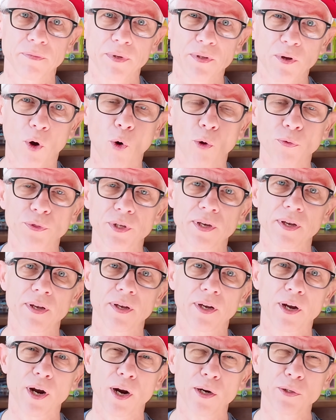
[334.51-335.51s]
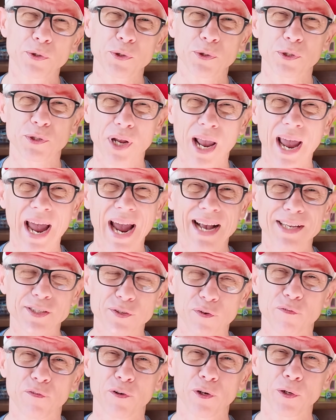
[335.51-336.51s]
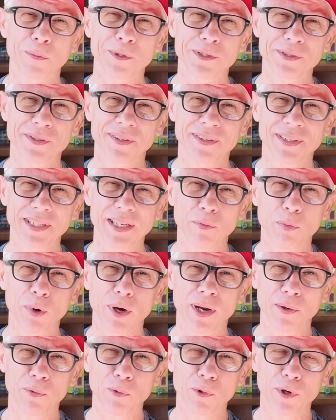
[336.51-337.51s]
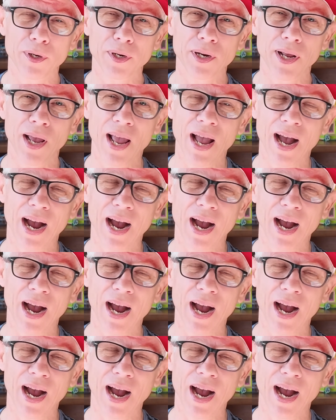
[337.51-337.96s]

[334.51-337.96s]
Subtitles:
hold the cartridge as firm as the Dbrand one.